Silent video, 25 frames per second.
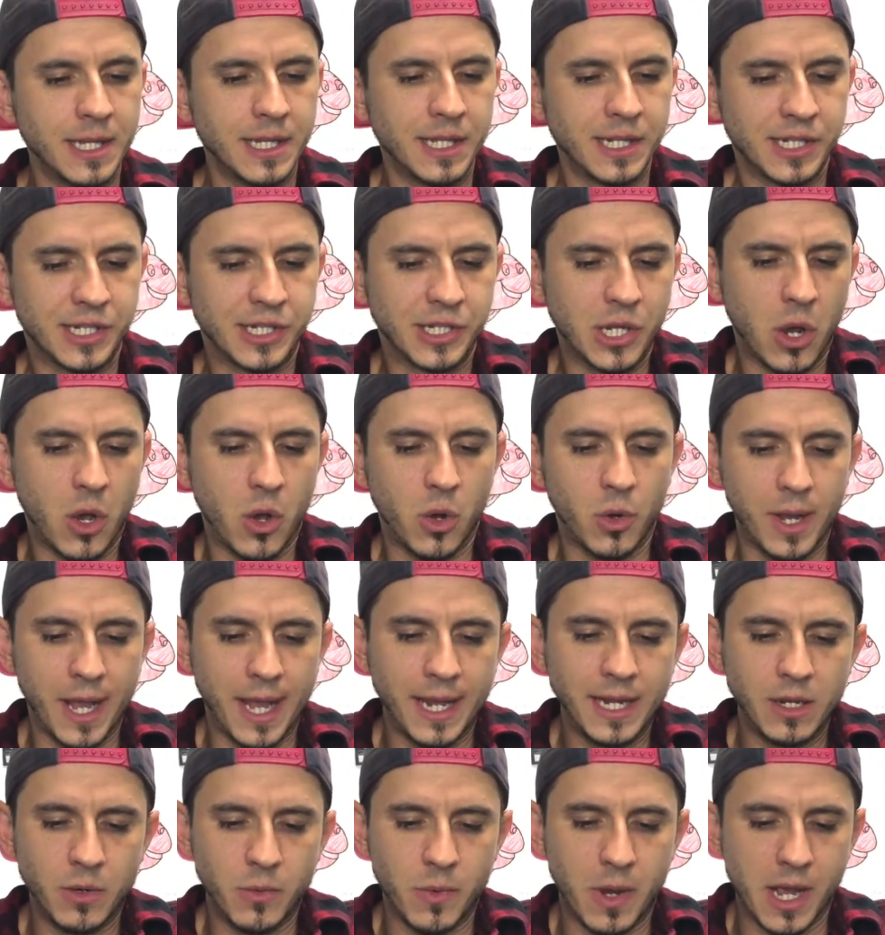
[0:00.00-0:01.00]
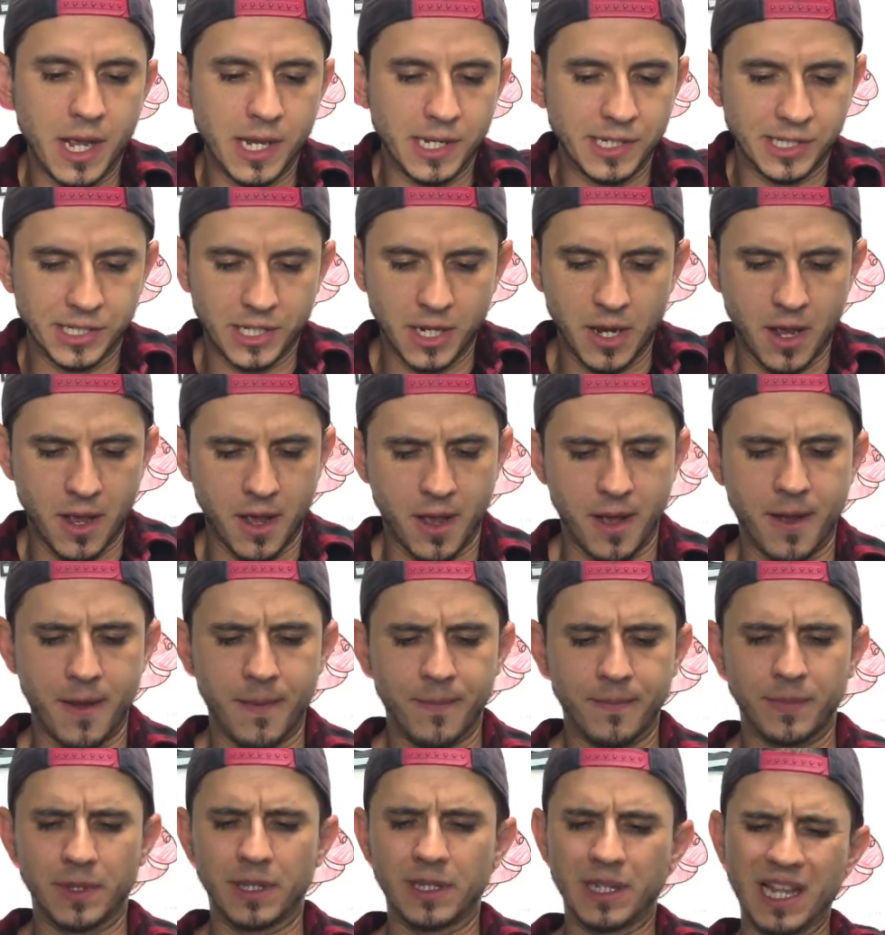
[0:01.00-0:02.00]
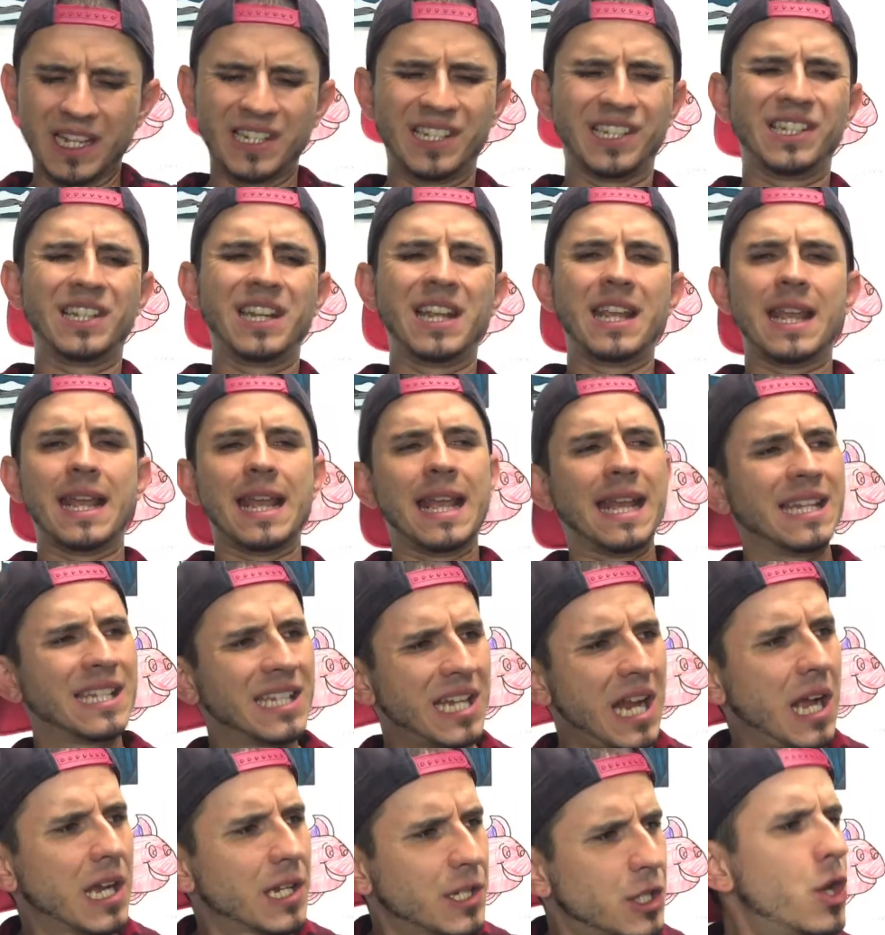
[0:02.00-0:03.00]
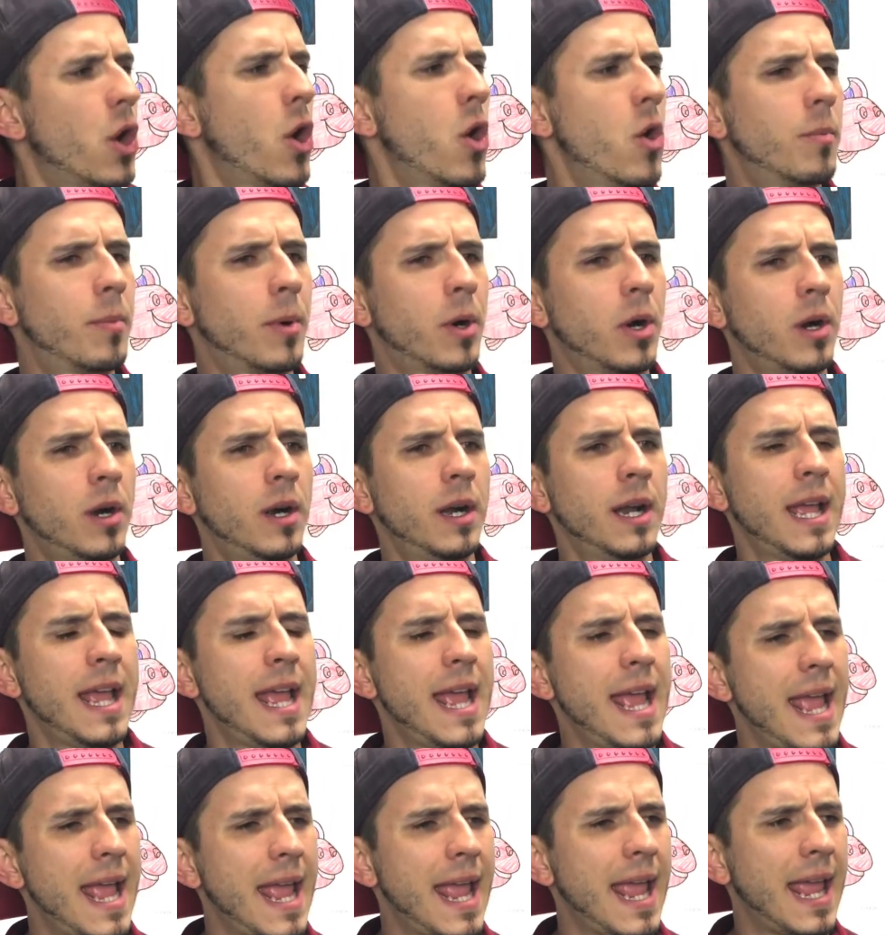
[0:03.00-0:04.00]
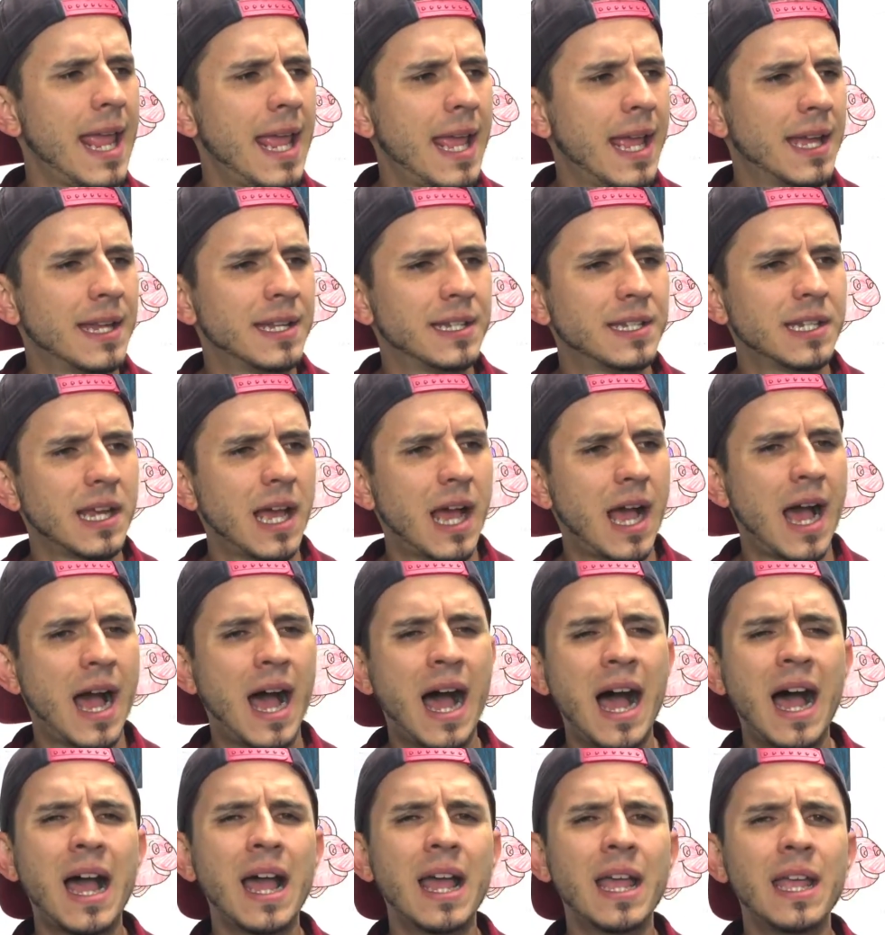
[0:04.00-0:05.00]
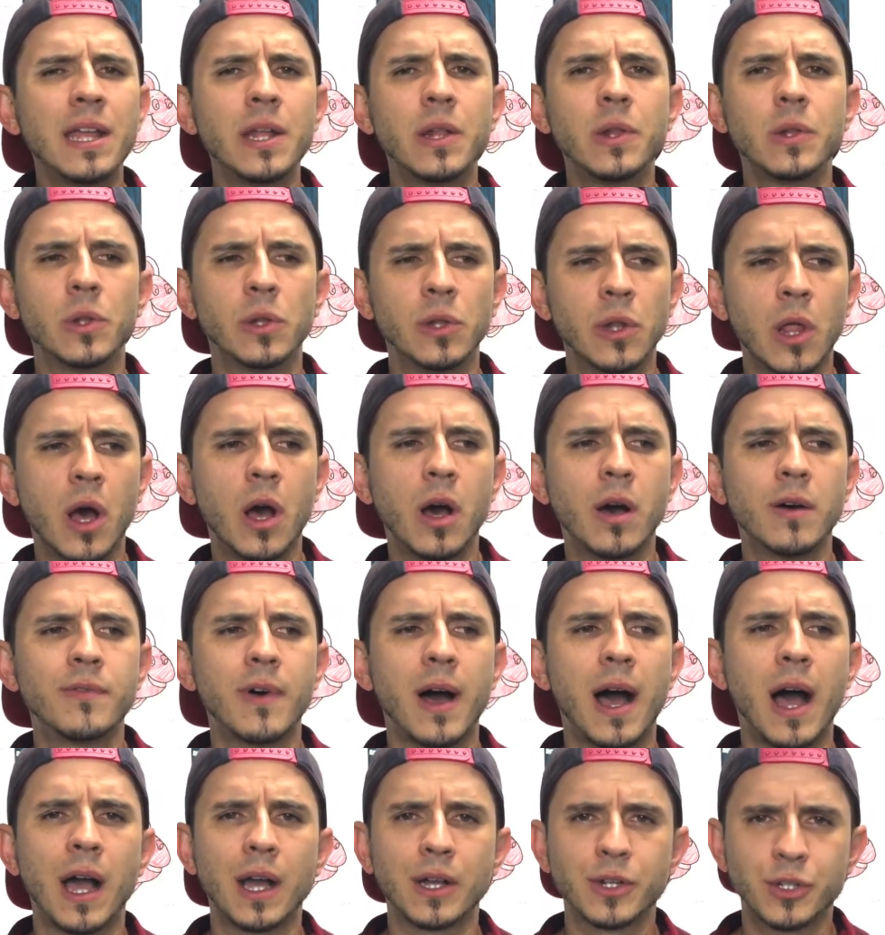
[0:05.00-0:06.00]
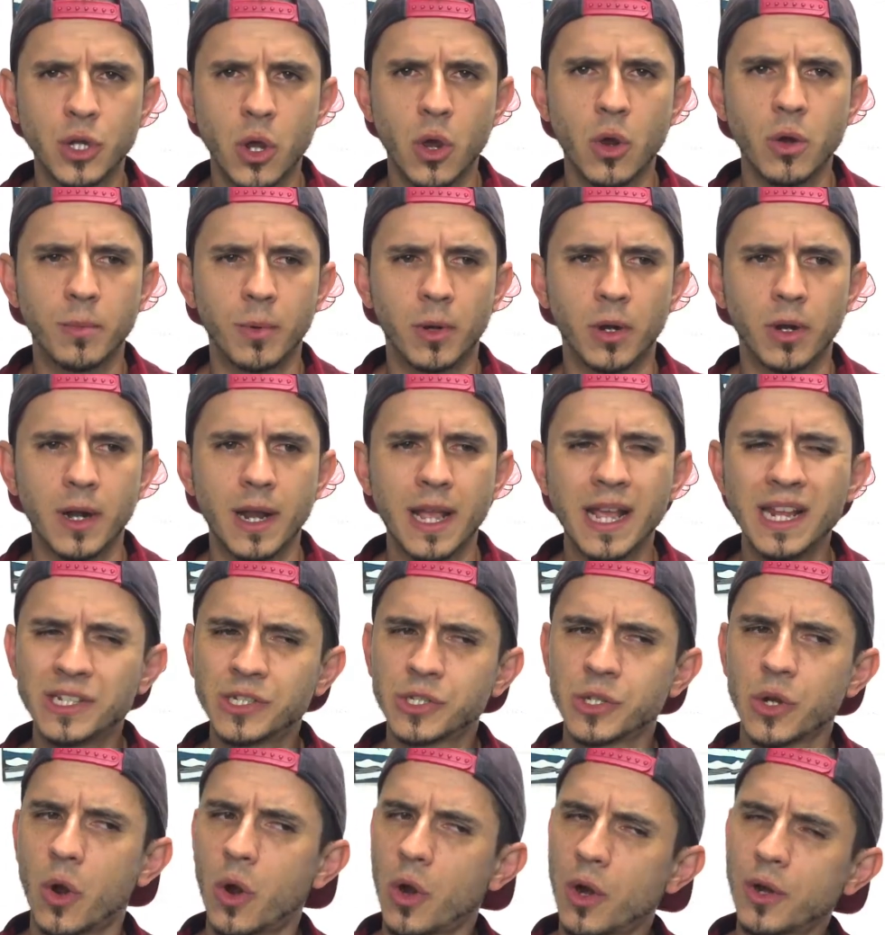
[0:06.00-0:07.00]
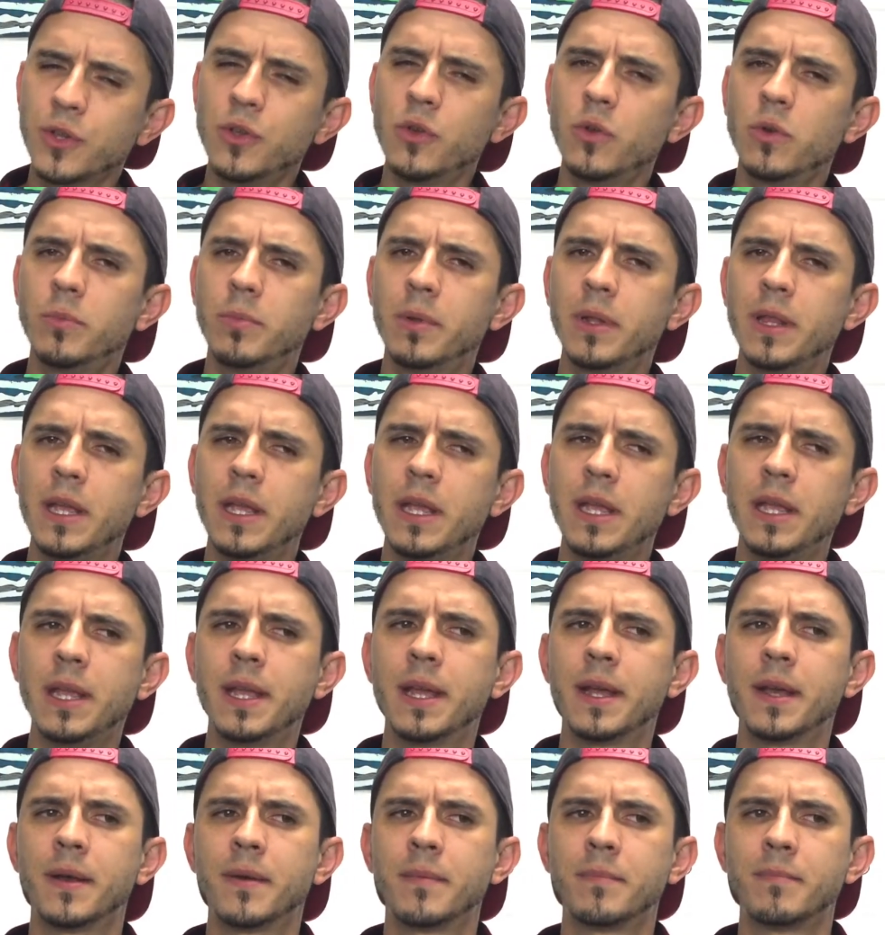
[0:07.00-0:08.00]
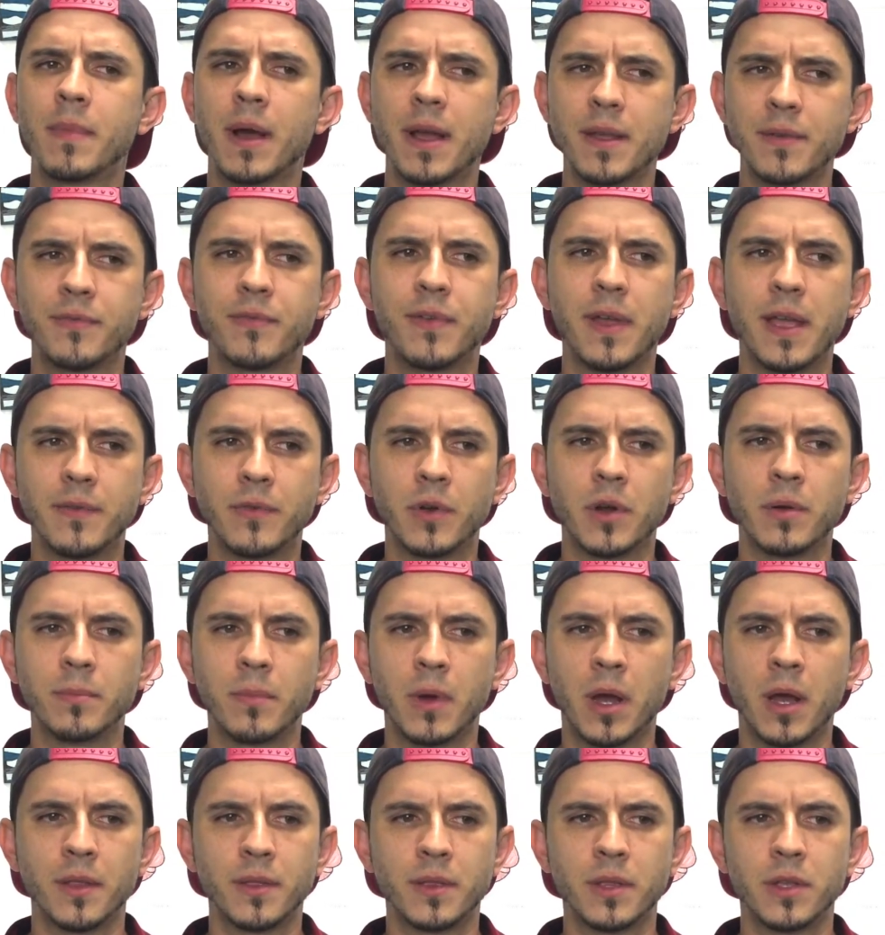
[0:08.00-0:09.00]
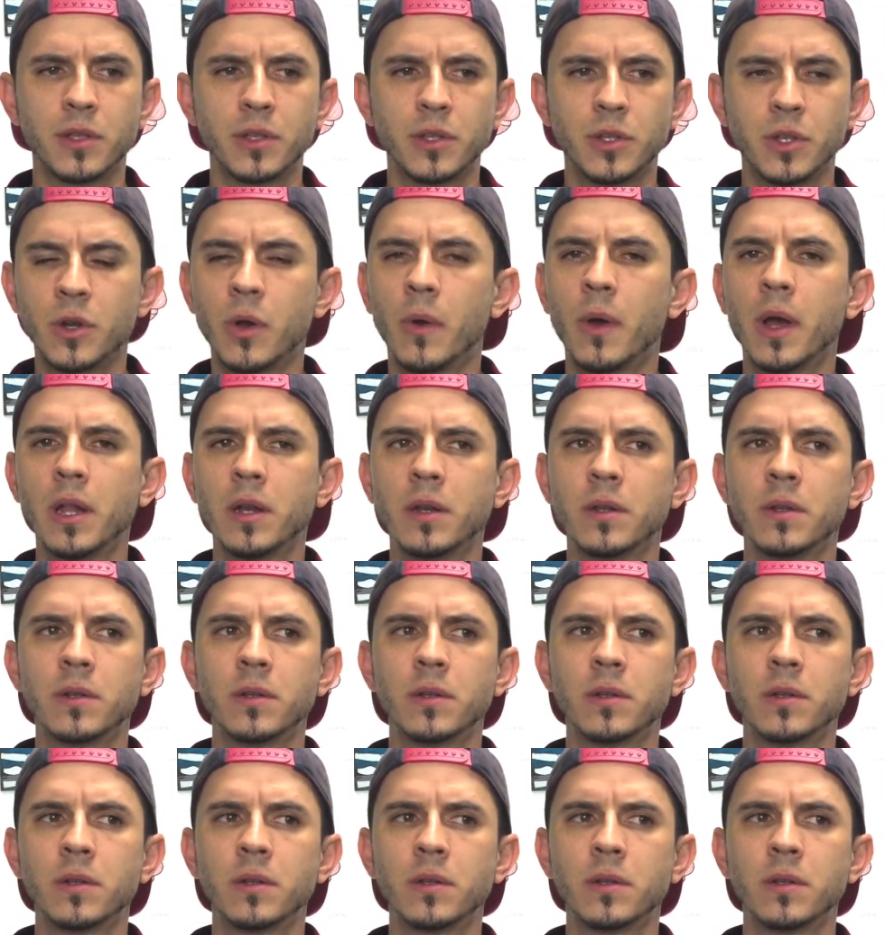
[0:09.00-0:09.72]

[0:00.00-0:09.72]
So anyways, let's see. It's October, and I love October. It's arguably my favorite month. You know what?